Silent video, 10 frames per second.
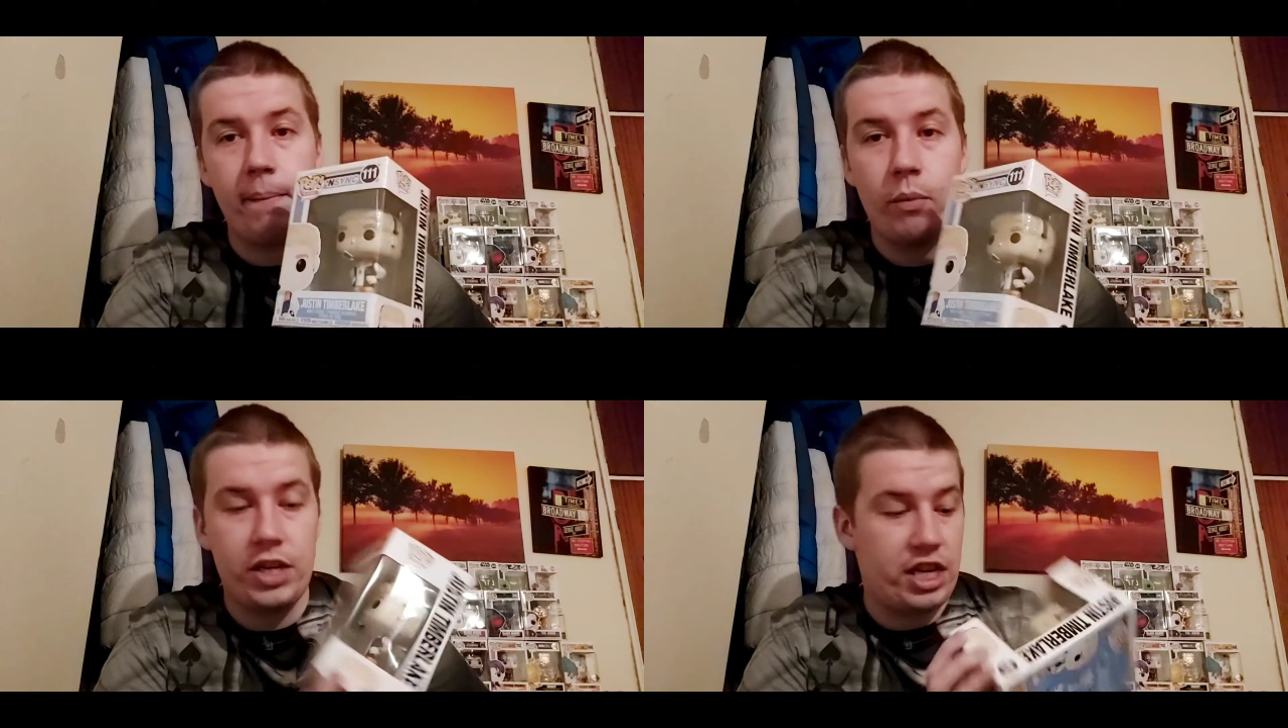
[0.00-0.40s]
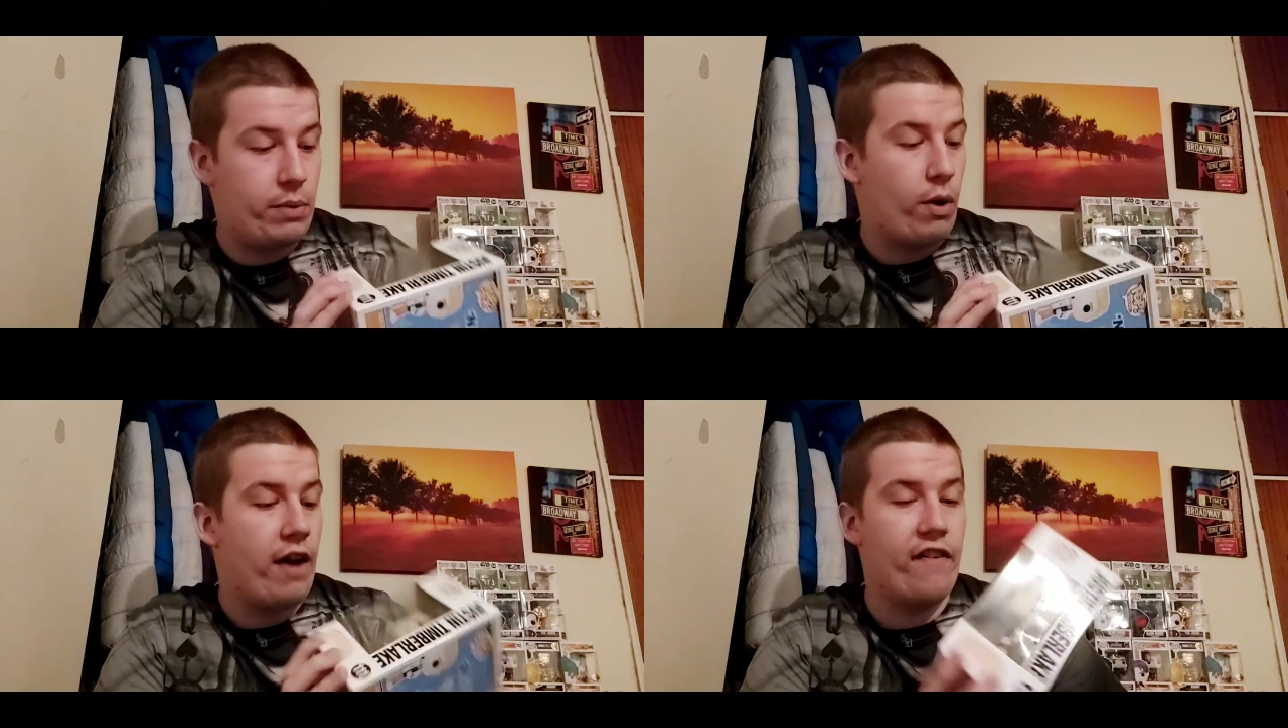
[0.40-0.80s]
which
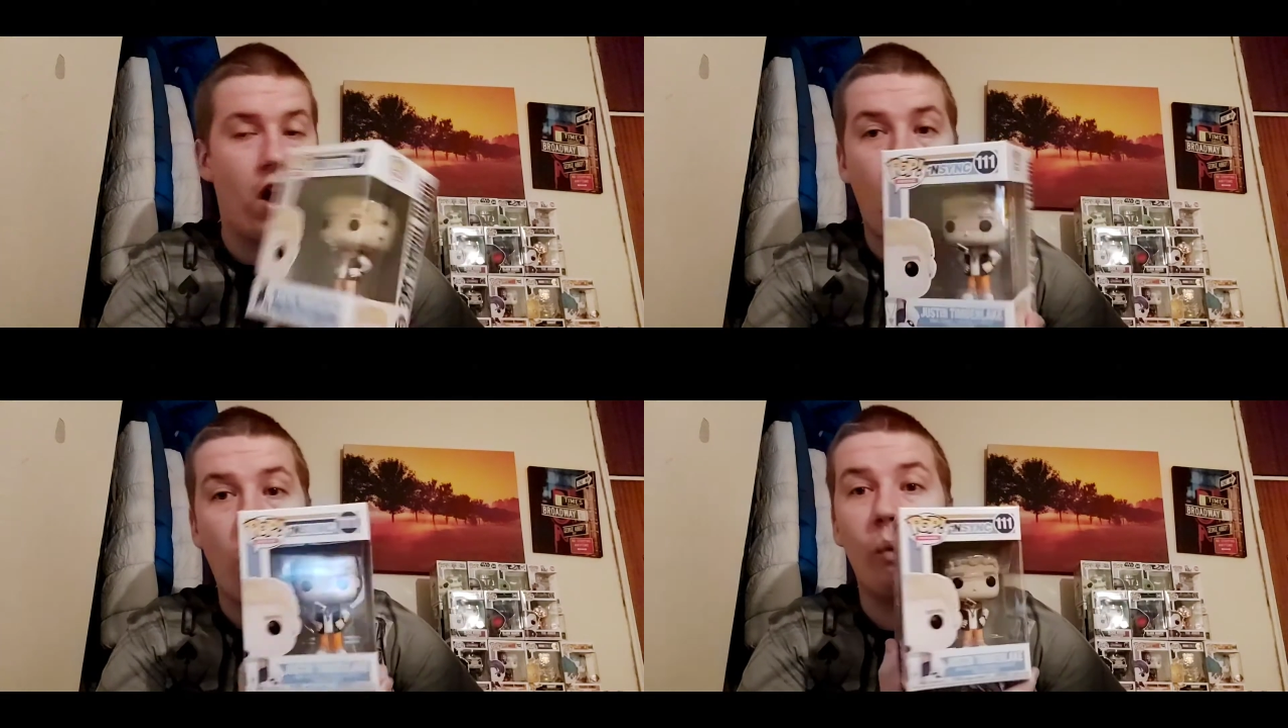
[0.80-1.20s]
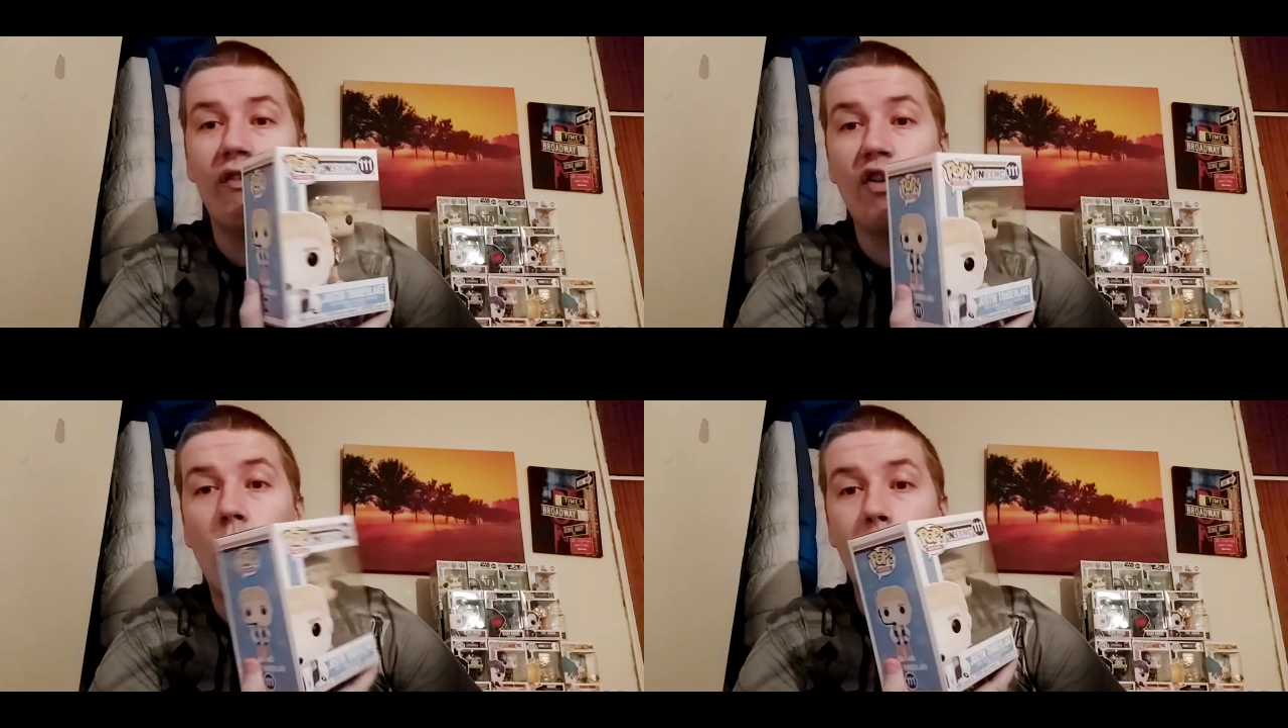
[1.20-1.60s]
is worth a whole
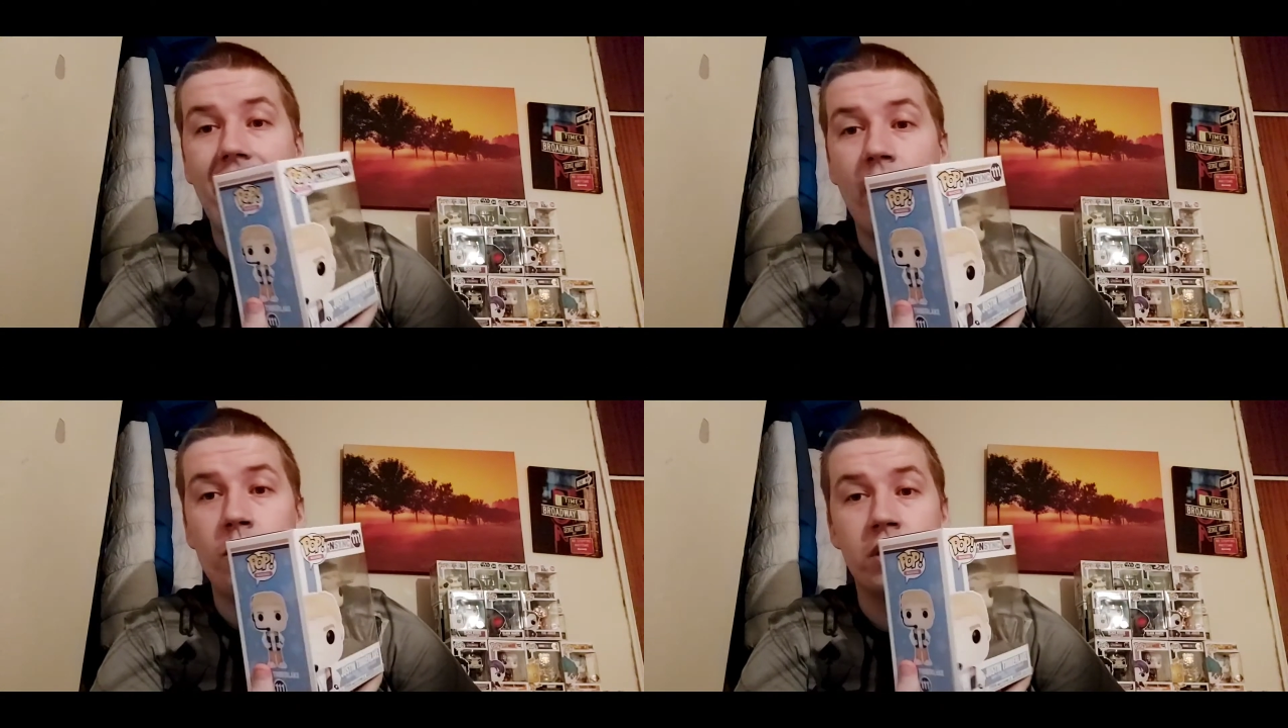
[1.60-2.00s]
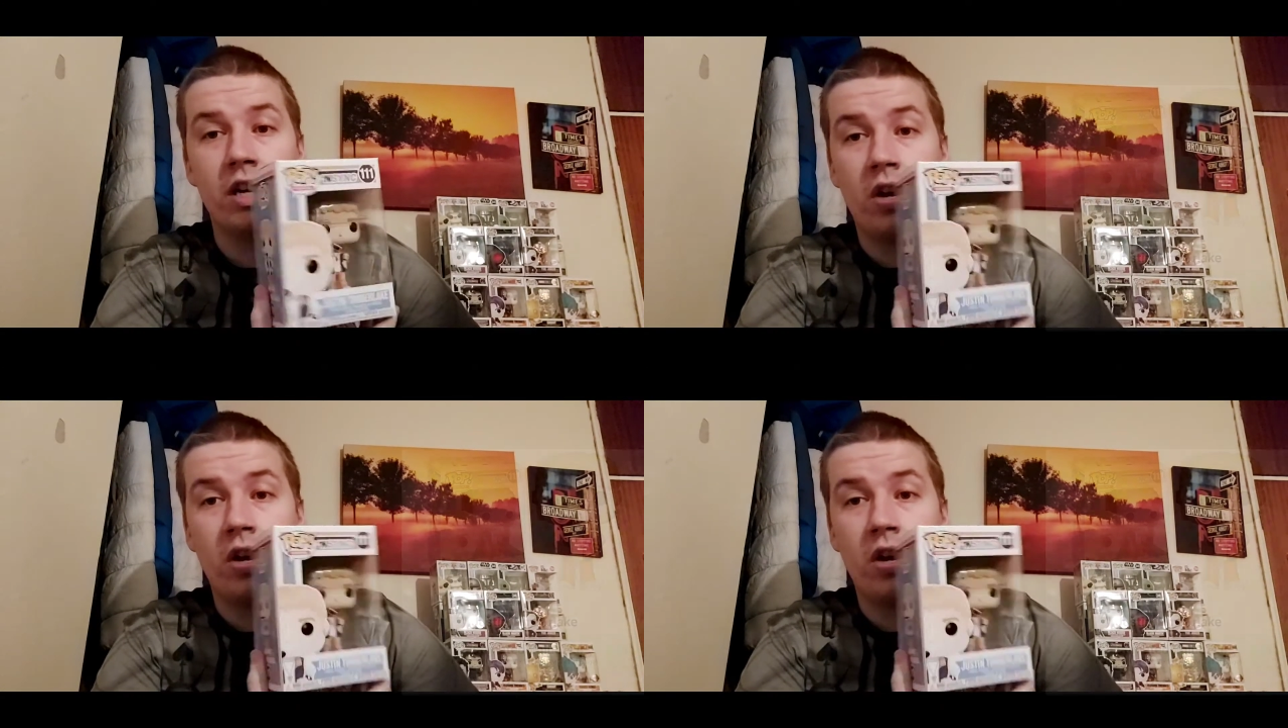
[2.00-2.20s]
£4,